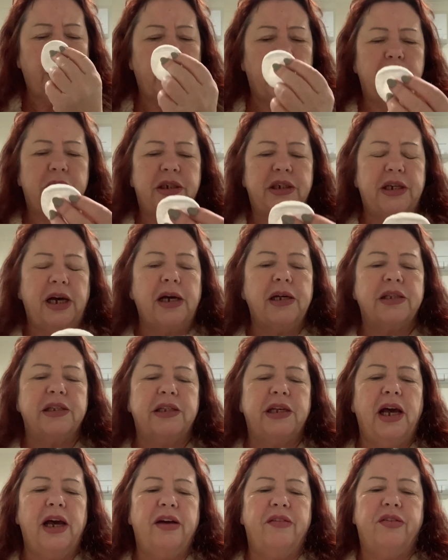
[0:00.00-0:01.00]
It
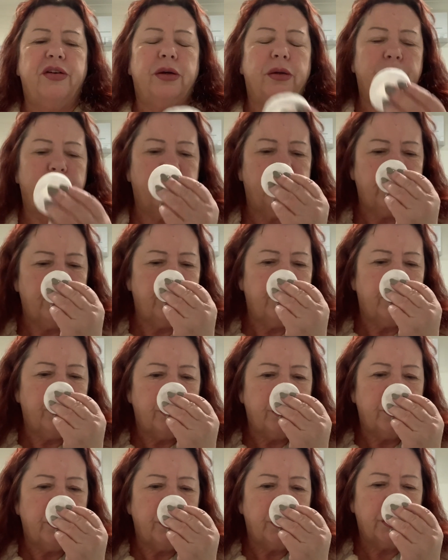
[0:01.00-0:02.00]
does
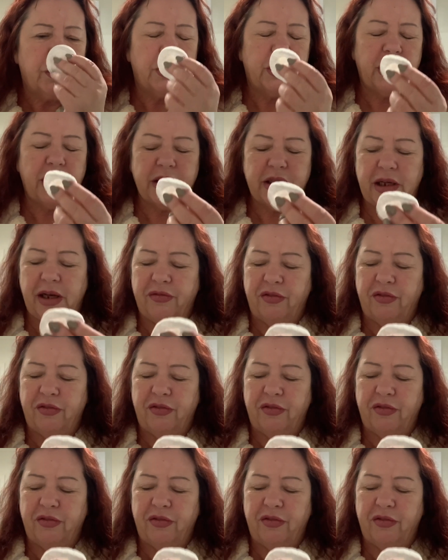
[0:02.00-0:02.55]
have